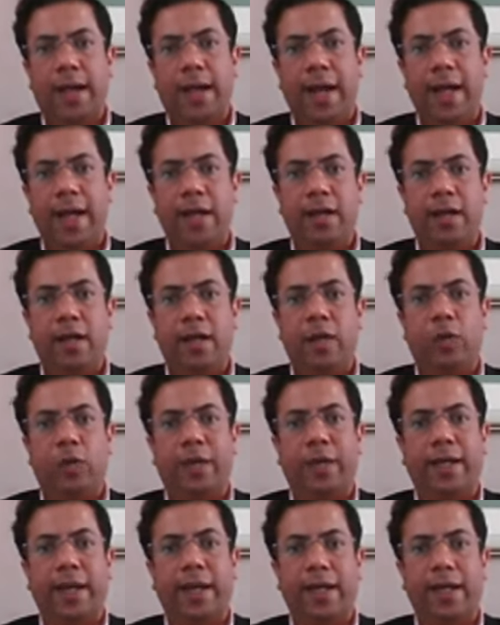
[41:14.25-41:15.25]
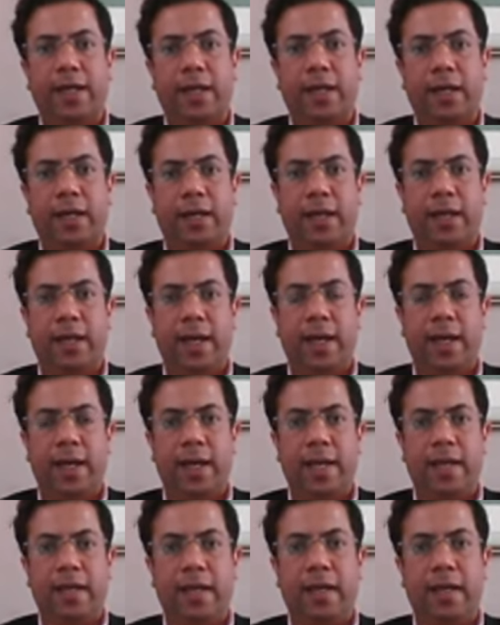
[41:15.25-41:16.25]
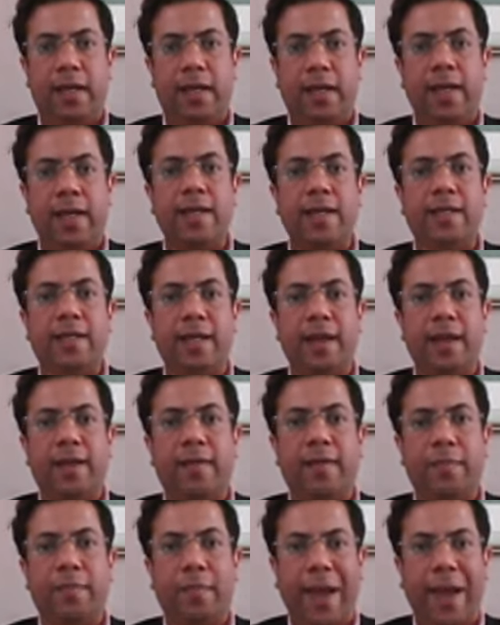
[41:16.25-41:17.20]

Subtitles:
enter into a career in real estate